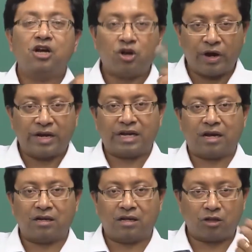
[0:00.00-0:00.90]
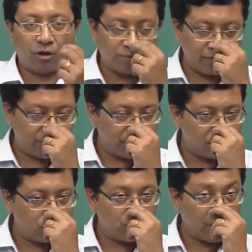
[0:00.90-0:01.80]
Now, I take another observation.
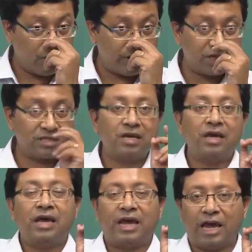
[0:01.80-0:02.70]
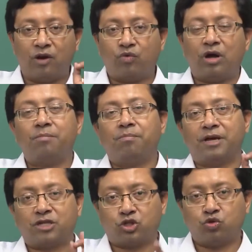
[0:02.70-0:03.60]
So, now it is N1
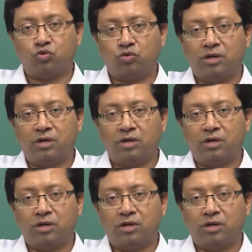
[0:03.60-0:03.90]
plus 2,